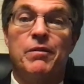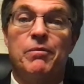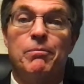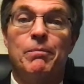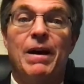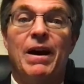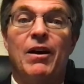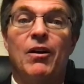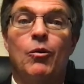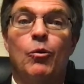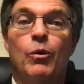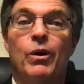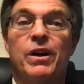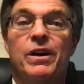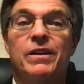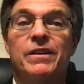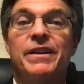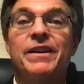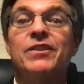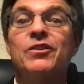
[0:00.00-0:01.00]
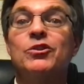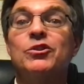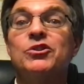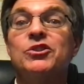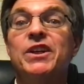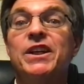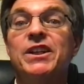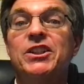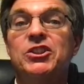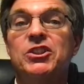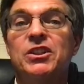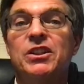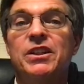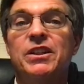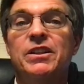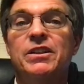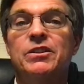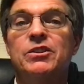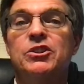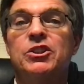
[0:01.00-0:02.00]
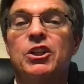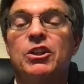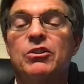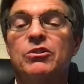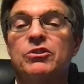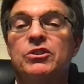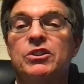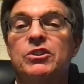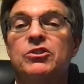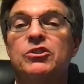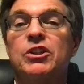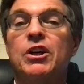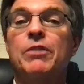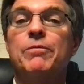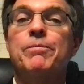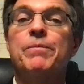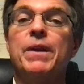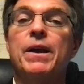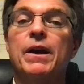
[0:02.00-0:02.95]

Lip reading: marijuana legalization in New Jersey. So,